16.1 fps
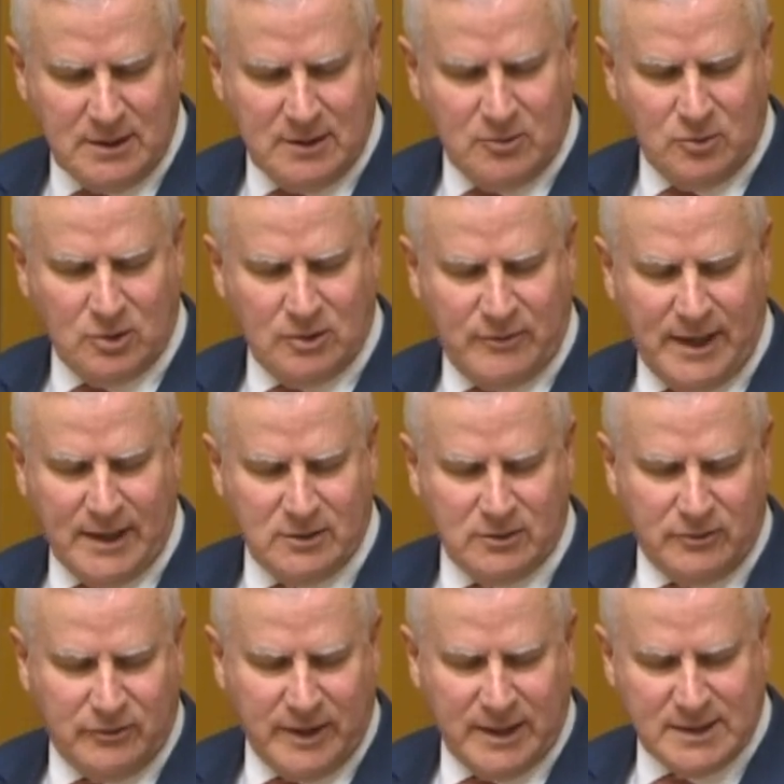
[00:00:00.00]
would have had to
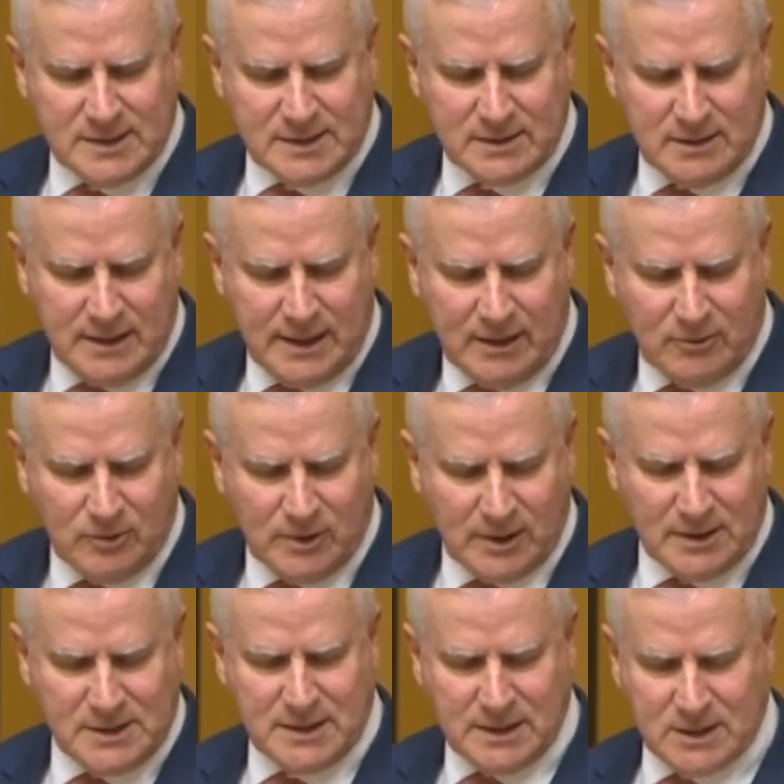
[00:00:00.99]
face an
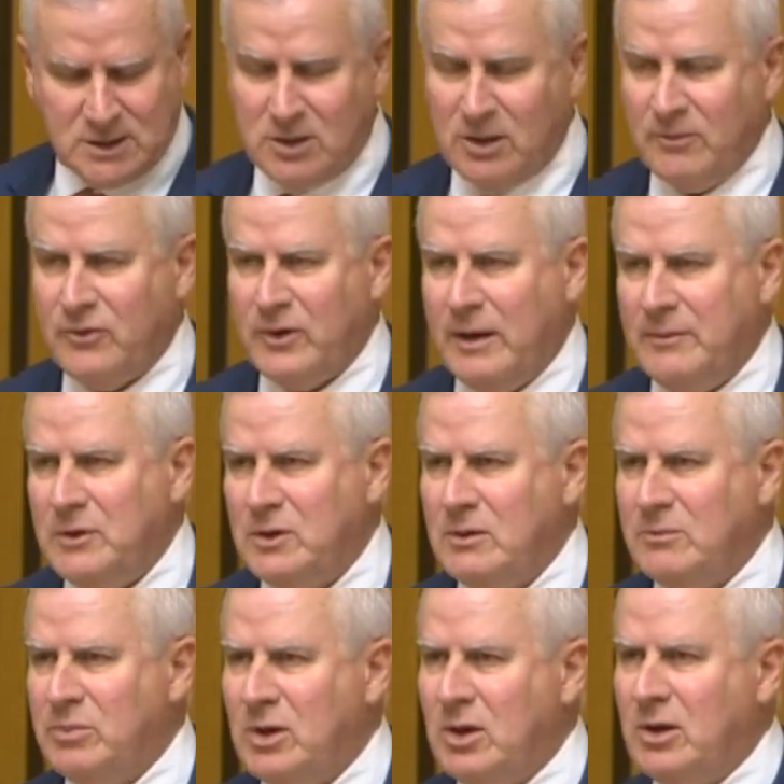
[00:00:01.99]
unrealistic timeframe to
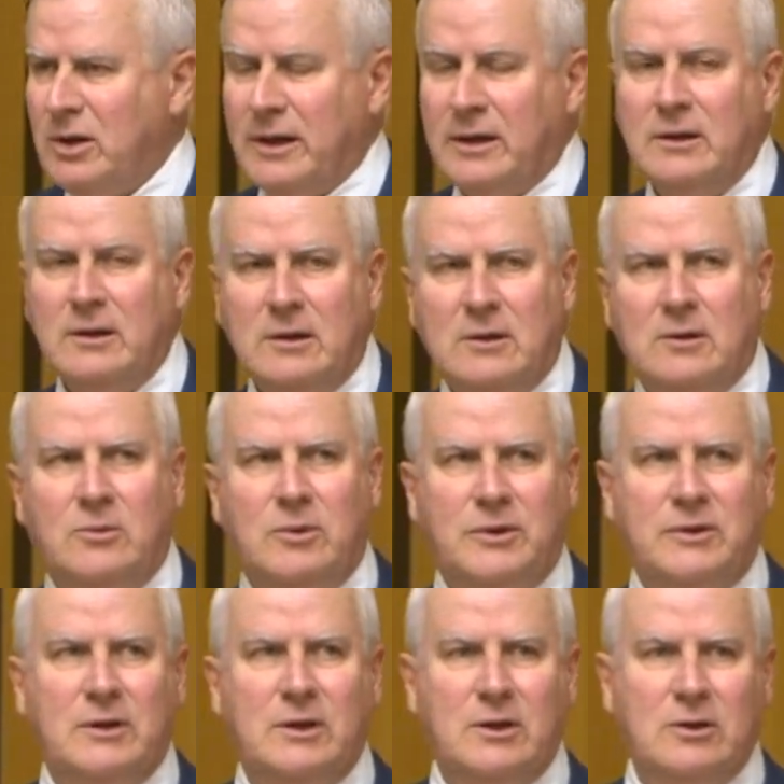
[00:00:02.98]
comply
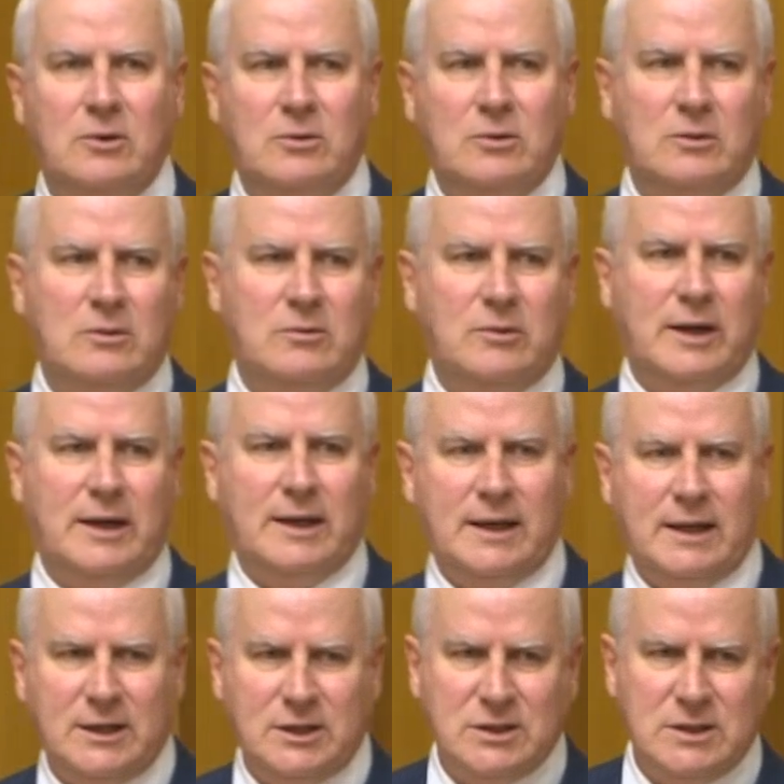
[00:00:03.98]
with the new
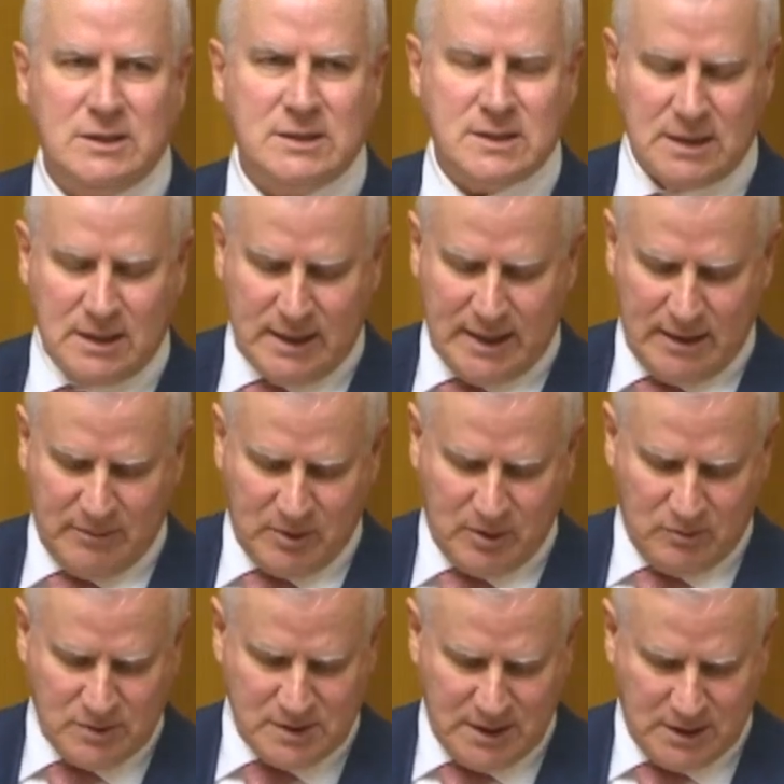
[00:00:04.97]
regulations Labor
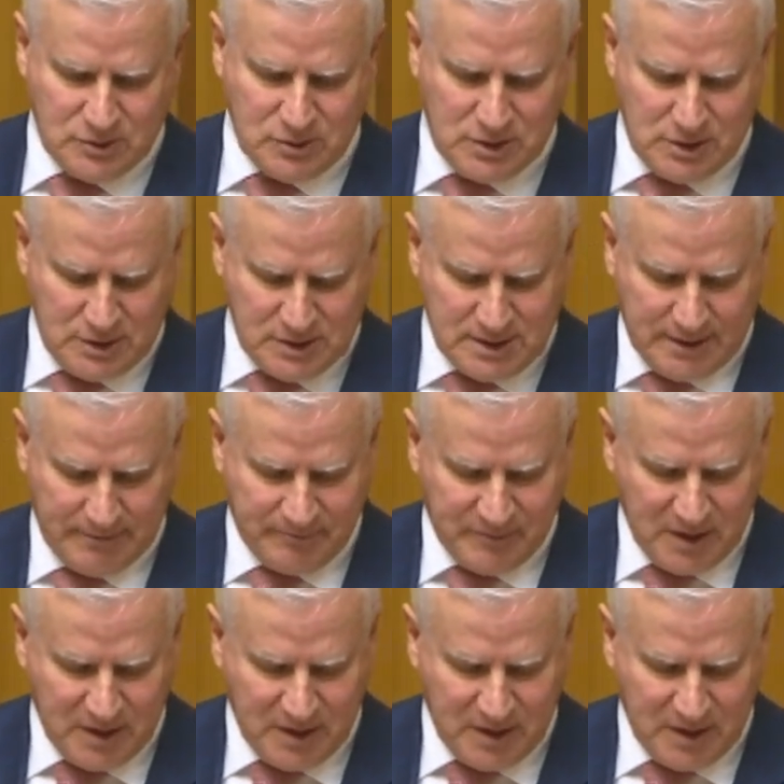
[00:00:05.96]
was introducing.